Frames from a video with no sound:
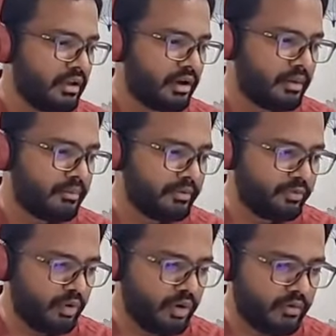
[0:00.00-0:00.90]
Uh,
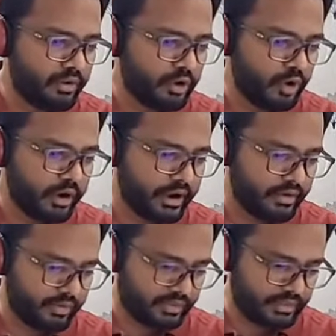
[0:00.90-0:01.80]
before we go
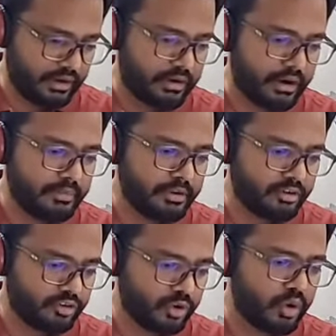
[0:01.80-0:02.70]
ahead with that, let me
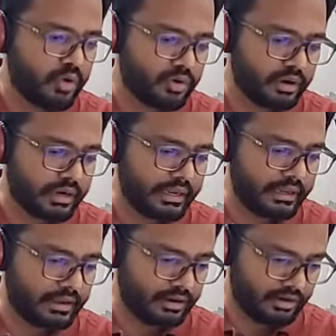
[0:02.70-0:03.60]
show you a
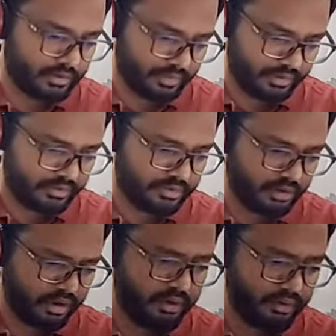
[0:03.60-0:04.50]
clinical image,
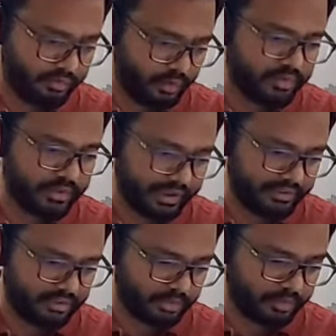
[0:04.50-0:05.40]
a uh, few of the
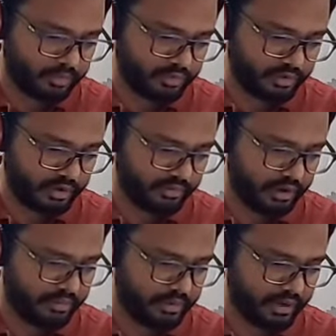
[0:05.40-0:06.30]
case reports which are
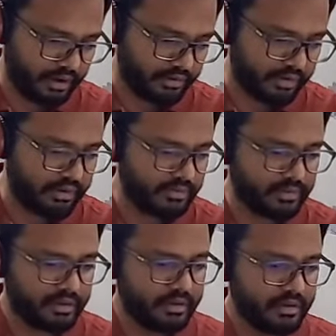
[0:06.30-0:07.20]
available in articles.
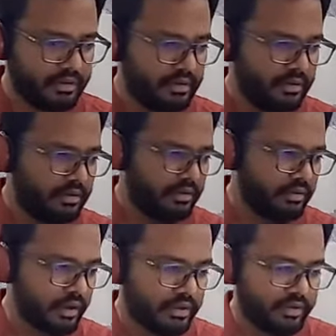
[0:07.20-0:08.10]

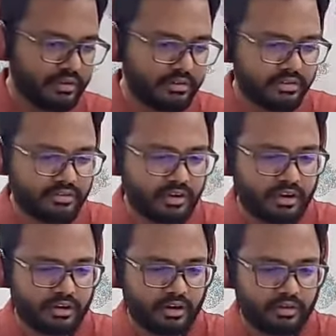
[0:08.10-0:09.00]
Yeah, you can just check
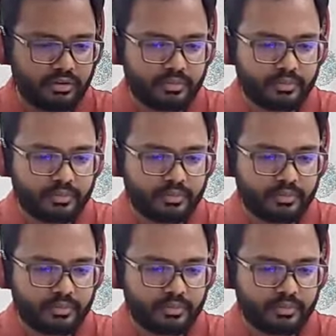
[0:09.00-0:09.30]
it out.